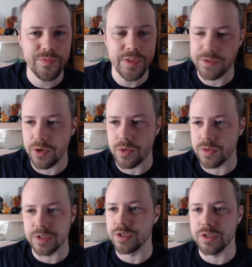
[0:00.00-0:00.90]
His
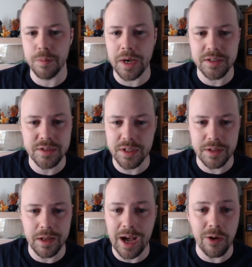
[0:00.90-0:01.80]
vocals are just the best.
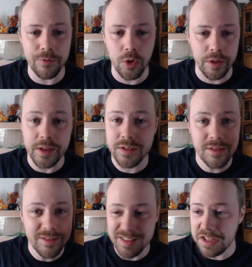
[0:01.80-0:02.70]
And out of all these,
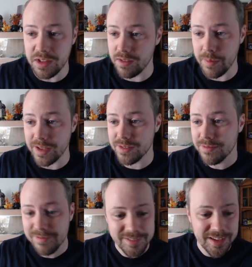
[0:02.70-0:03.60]
his is the best,
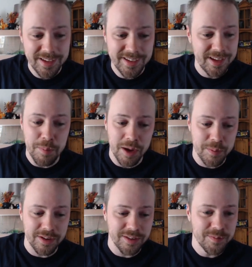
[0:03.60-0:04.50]
in my
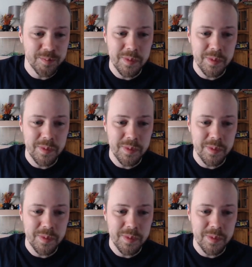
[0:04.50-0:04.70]
opinion.